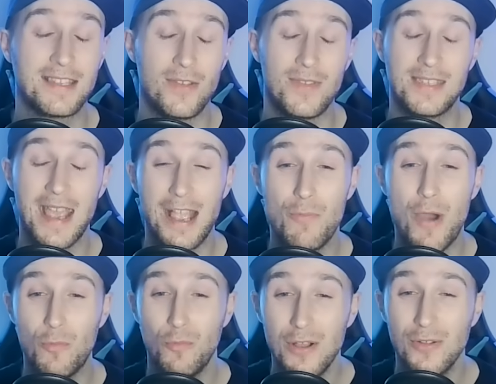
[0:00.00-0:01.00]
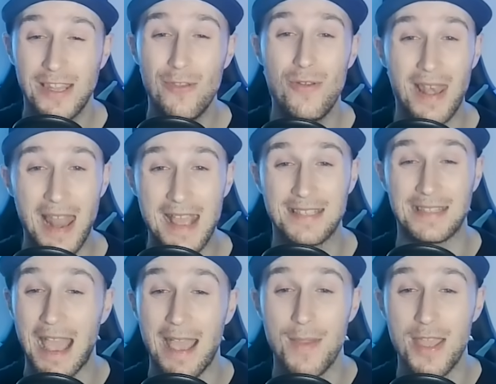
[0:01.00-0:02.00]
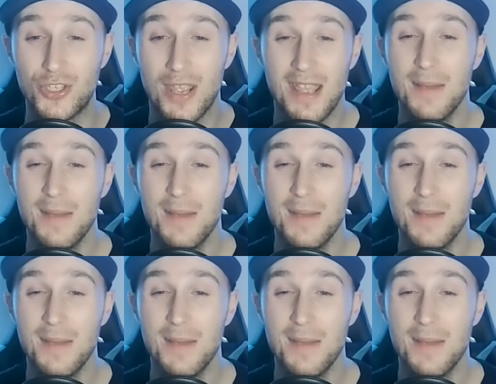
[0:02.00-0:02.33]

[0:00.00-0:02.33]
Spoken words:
so the second one will do less damage.